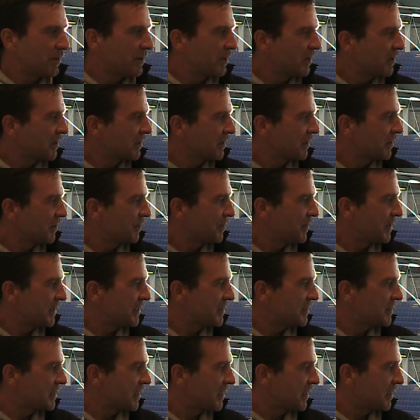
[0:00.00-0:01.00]
We look a little
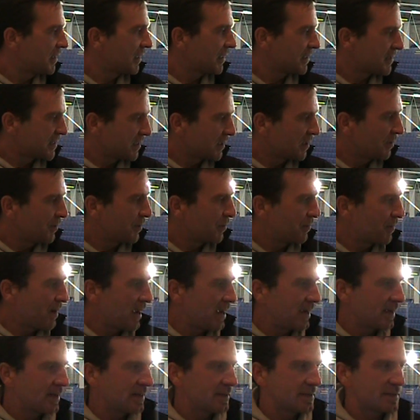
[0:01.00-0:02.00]
bit, like I said, a little bit
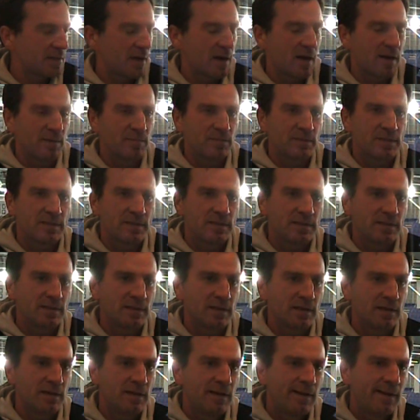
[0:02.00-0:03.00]
ragged at times,
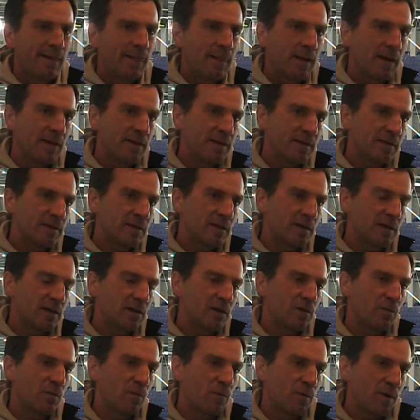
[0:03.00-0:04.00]
and I think
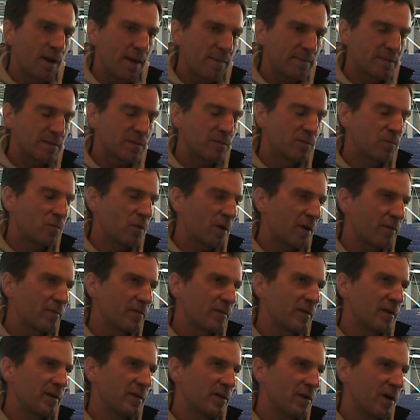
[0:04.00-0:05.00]
what happens is quite
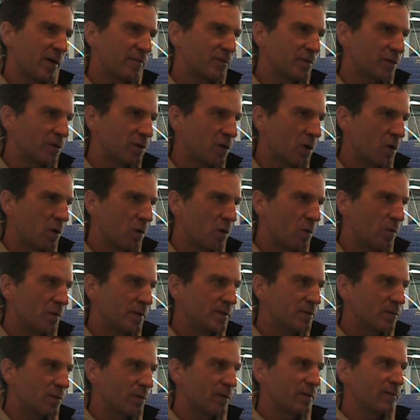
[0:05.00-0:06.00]
often, after a goal,
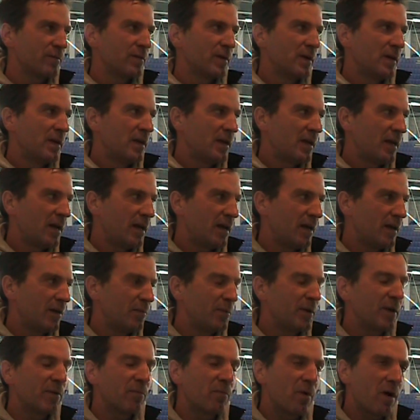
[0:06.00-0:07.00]
we sort of
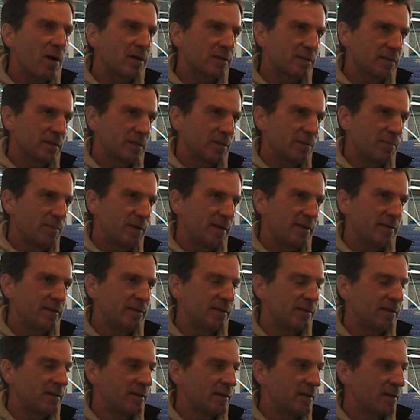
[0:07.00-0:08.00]
we get rocked a little bit,
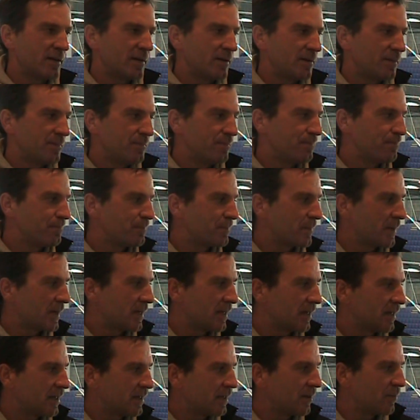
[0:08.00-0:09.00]
and
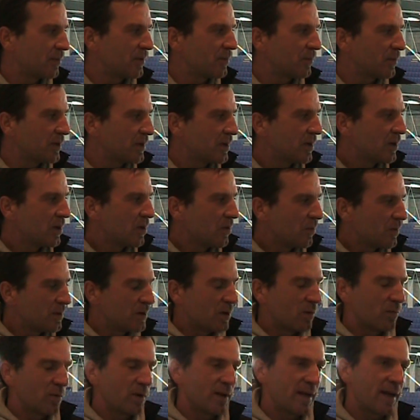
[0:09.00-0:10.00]
we
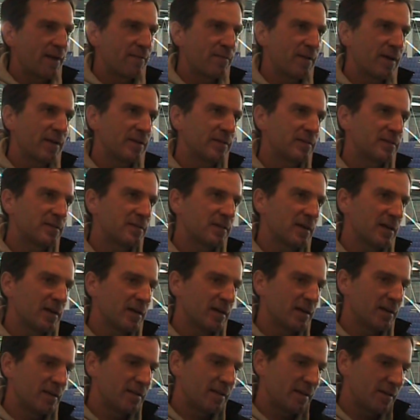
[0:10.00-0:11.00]
don't really have
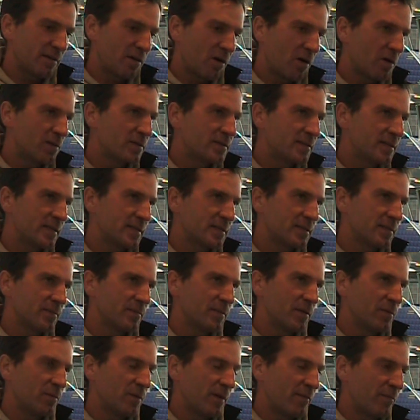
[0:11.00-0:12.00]
that hard
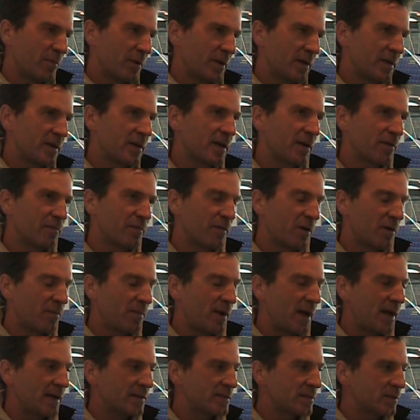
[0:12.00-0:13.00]
system that everybody can kind of fall
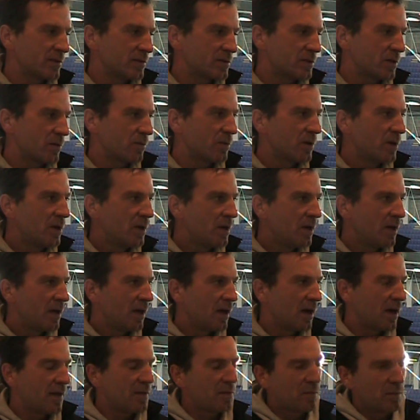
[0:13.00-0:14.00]
back to. So
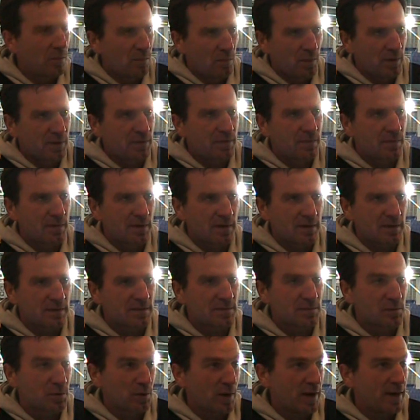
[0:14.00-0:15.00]
I think with
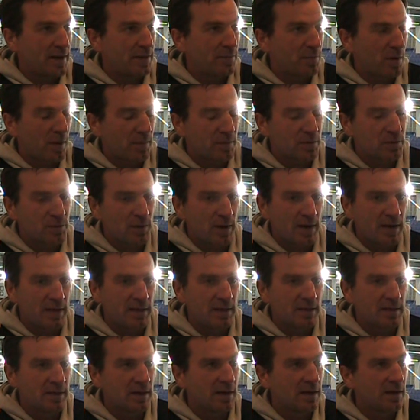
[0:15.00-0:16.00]
some training, proper
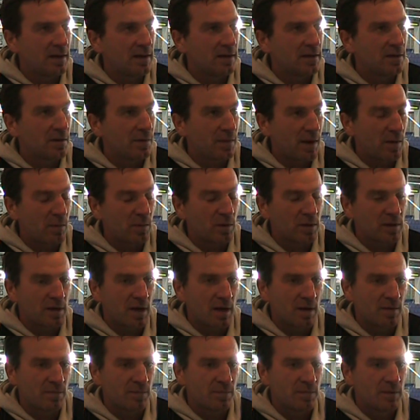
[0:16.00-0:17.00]
training, that will
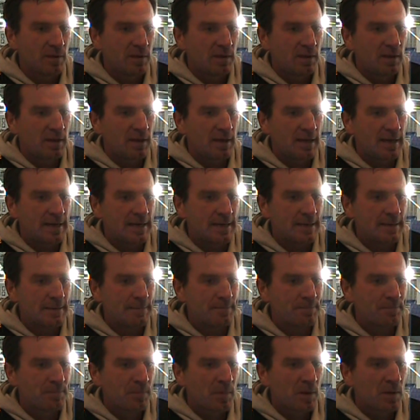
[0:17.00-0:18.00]
come.
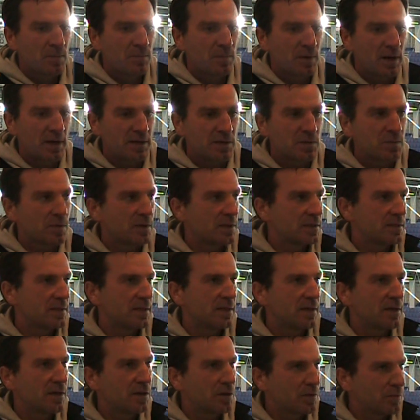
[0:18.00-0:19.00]
But I just want to
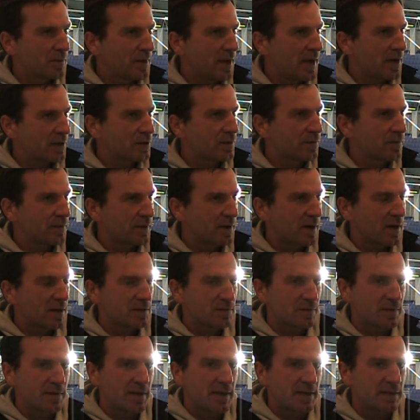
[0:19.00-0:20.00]
see a good reaction of the
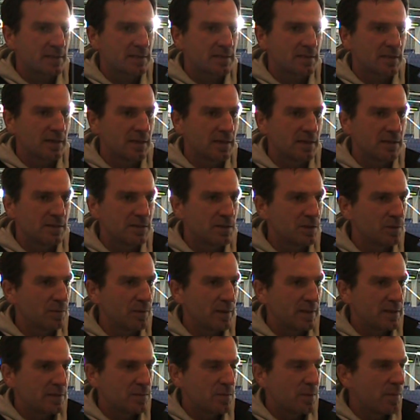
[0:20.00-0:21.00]
guys over the next 2
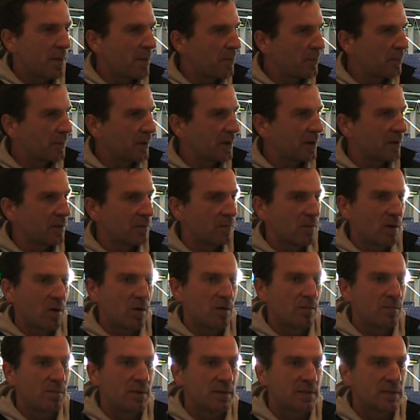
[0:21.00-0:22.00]
weeks. We may be playing on the
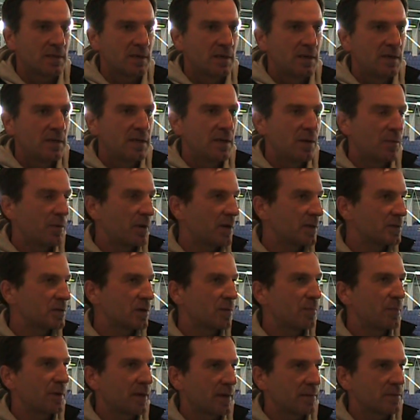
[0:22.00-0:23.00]
road, but we've got to
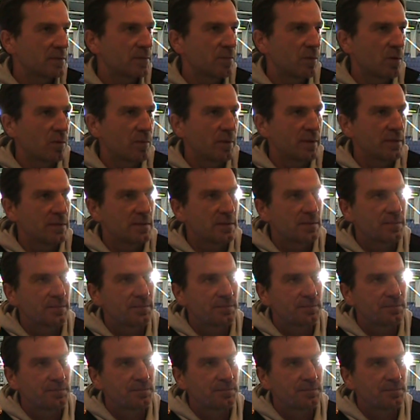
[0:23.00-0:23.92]
start picking up some more wins.